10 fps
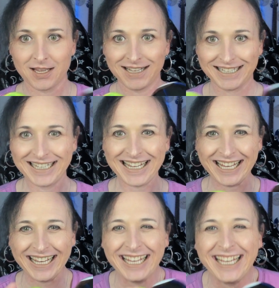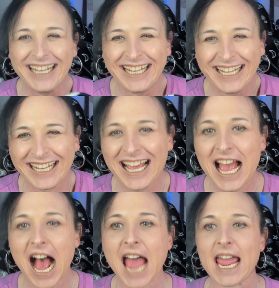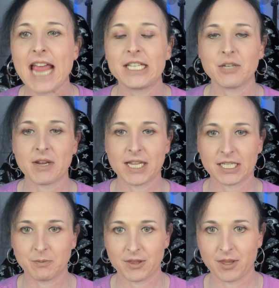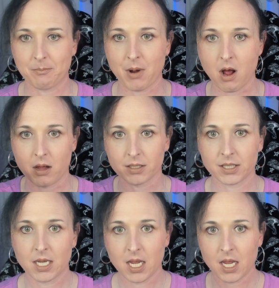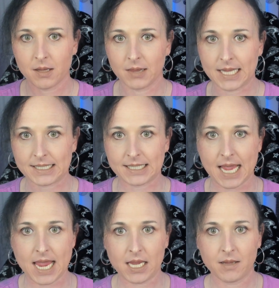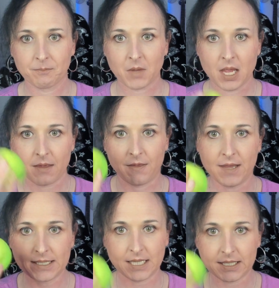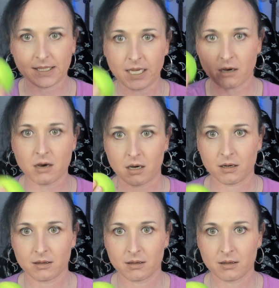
I hate doing this with the balls. Let's say this is the Earth.